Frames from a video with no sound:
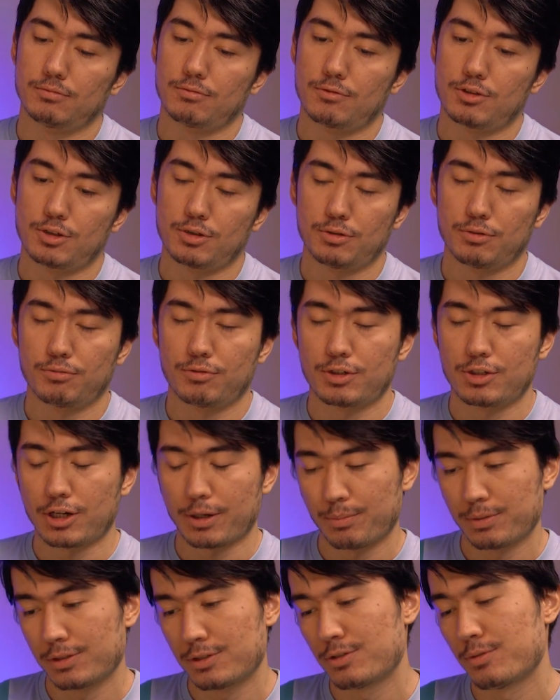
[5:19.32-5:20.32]
So the
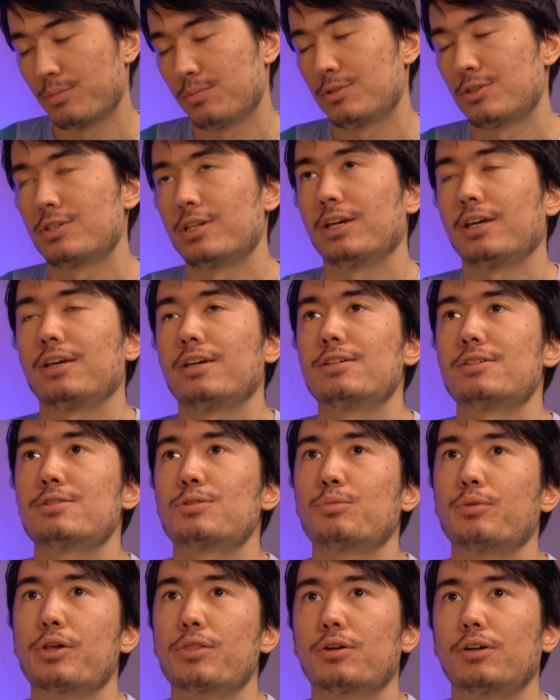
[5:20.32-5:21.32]
topic today
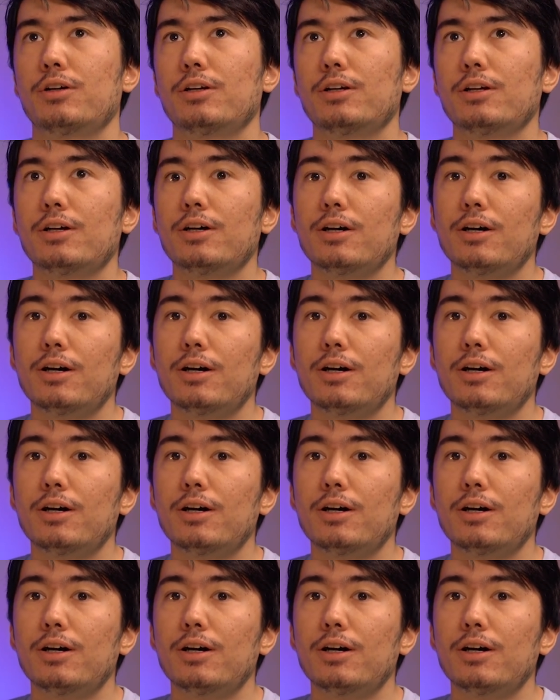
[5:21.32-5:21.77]
is whether